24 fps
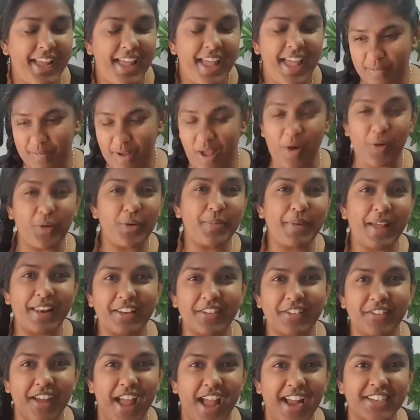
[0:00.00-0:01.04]
My automatic
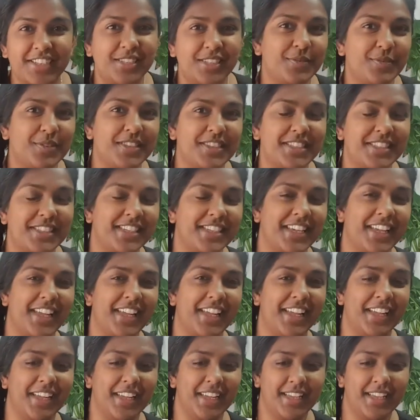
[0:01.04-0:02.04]
reaction was to